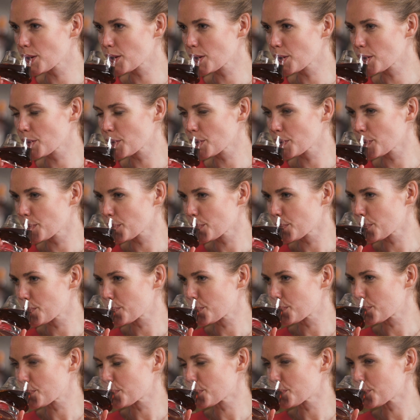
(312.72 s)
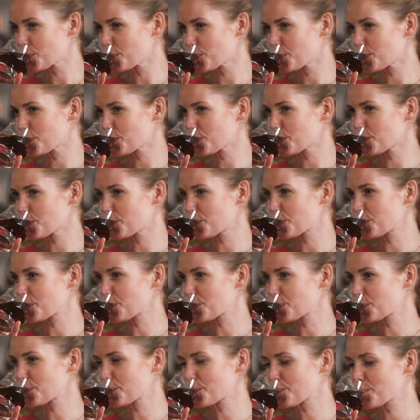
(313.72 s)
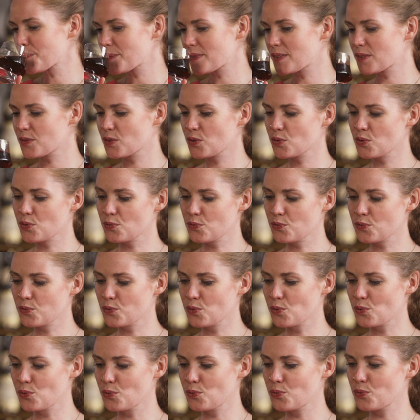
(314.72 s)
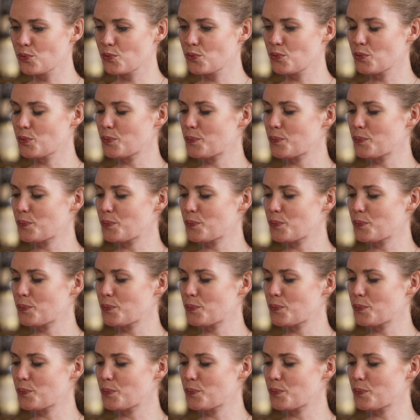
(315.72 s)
Nobody speaks.